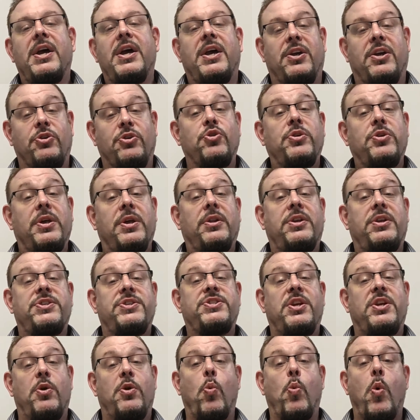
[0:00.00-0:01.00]
And you can
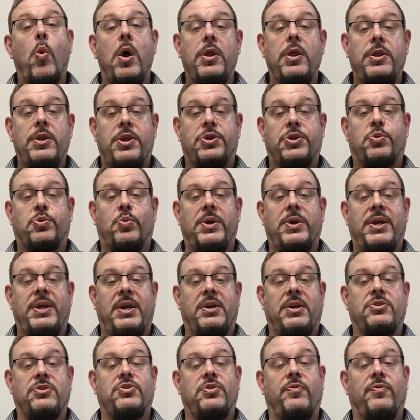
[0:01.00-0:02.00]
listen to one of the three
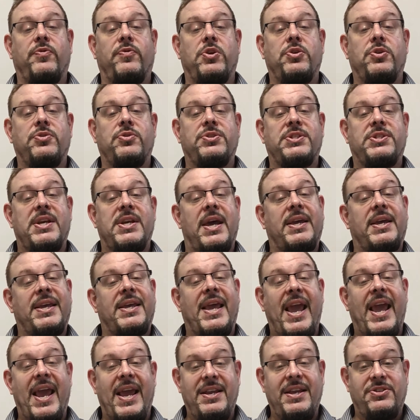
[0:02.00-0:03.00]
interviews at
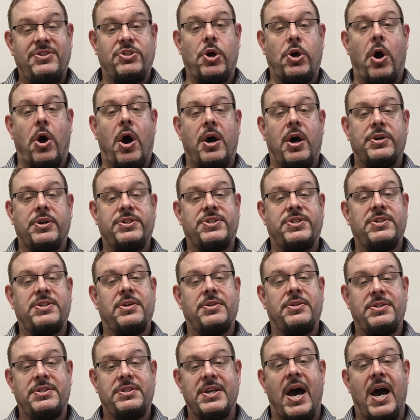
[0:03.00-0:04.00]

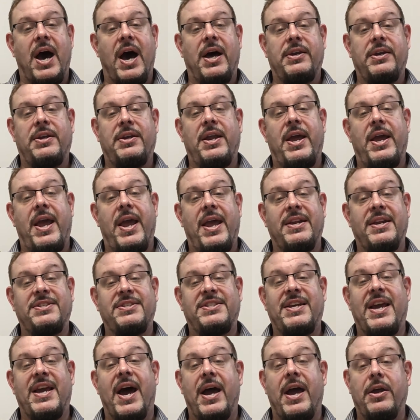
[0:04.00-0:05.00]

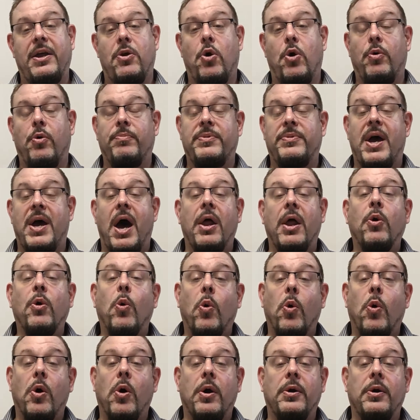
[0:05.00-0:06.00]

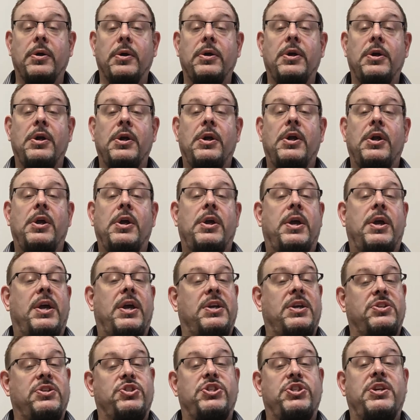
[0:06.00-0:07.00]
katetalks.ntiathome.org.
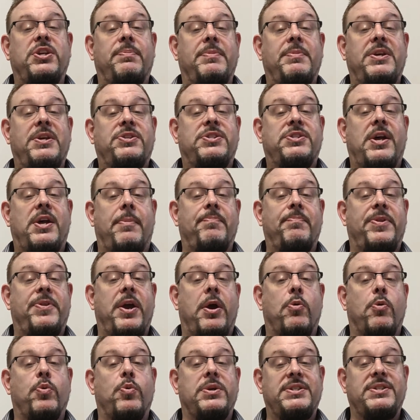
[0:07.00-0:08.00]
And she meets up
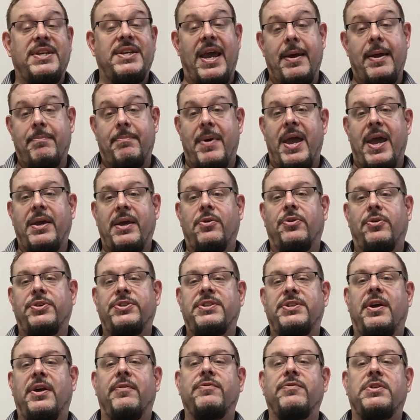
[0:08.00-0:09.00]
there with Dan
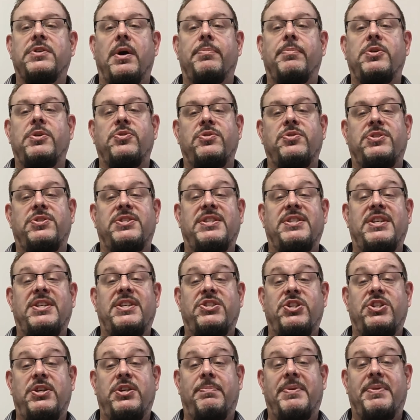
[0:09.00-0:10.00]
Michaels of
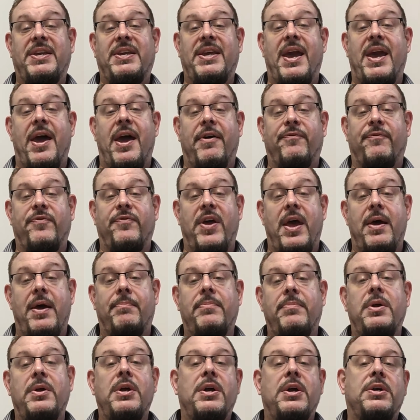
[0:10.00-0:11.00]
WCGB-FM
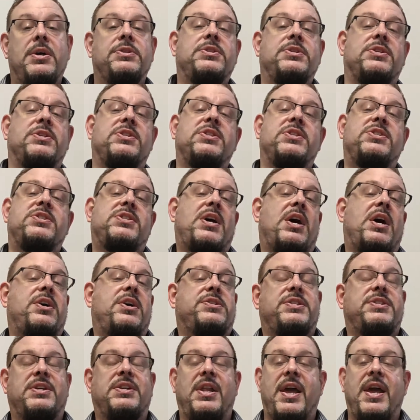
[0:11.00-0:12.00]
to
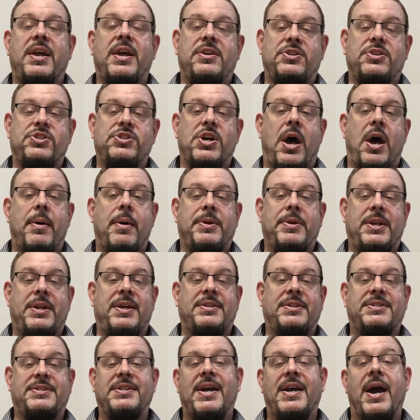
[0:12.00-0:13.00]
discuss Land2Job and
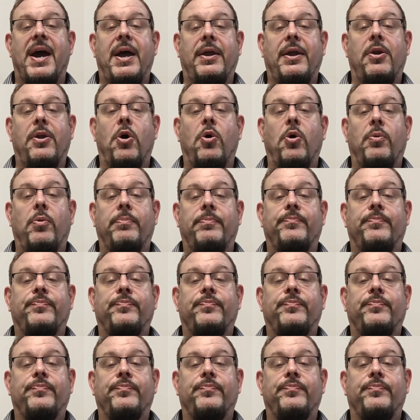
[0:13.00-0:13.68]
NTI at Home.